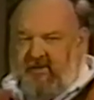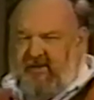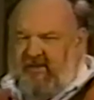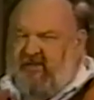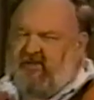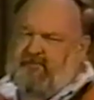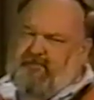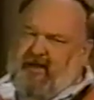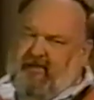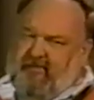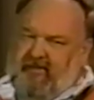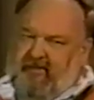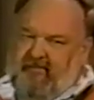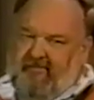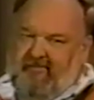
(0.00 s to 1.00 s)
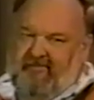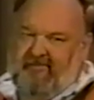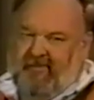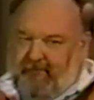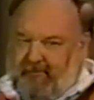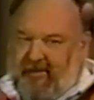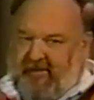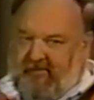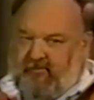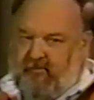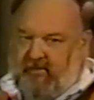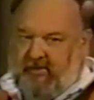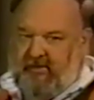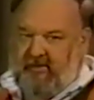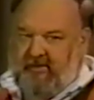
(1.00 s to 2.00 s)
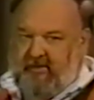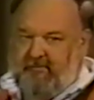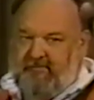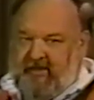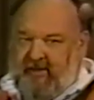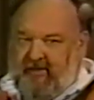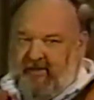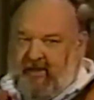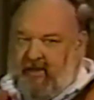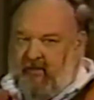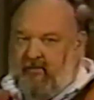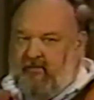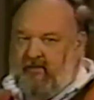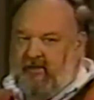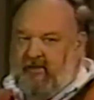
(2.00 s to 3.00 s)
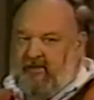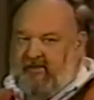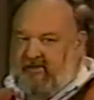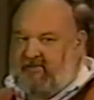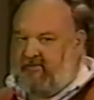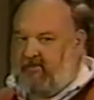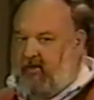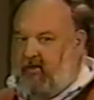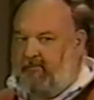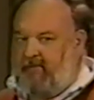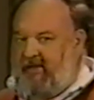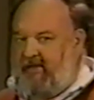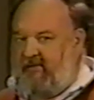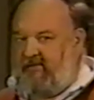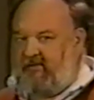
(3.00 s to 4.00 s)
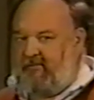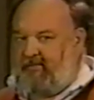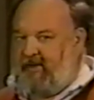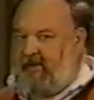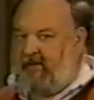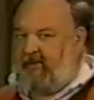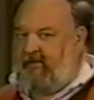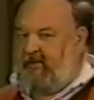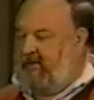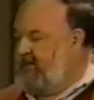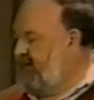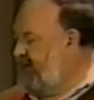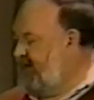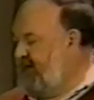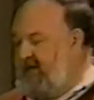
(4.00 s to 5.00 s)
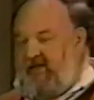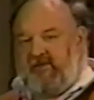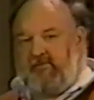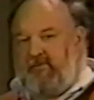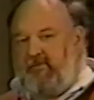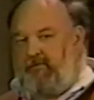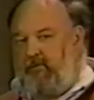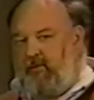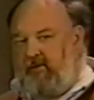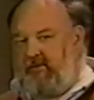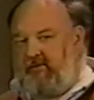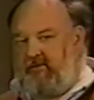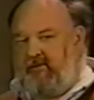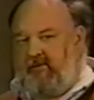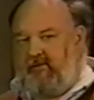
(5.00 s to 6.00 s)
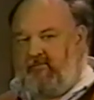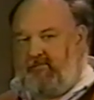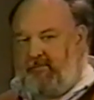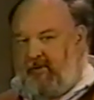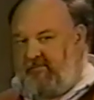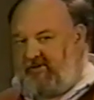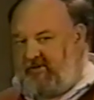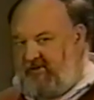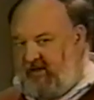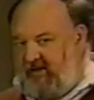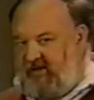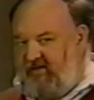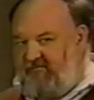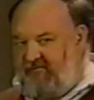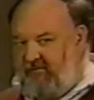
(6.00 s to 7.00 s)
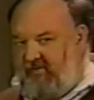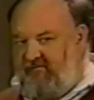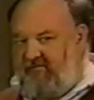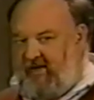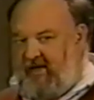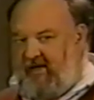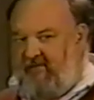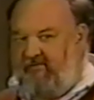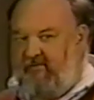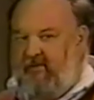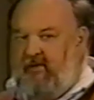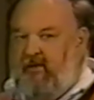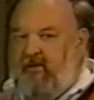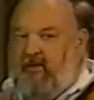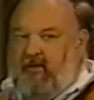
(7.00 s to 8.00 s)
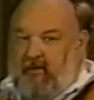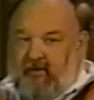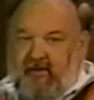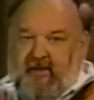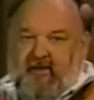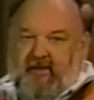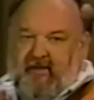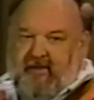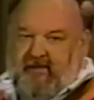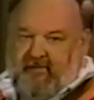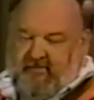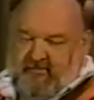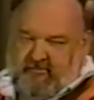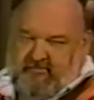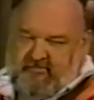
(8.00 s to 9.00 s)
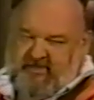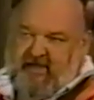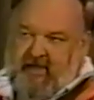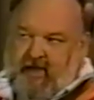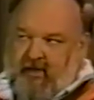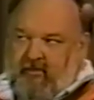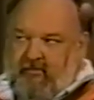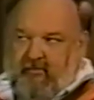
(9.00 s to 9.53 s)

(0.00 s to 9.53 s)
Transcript: This is probably the best one you can obtain now. This is all based upon a NASA report that was published in 1945 called TR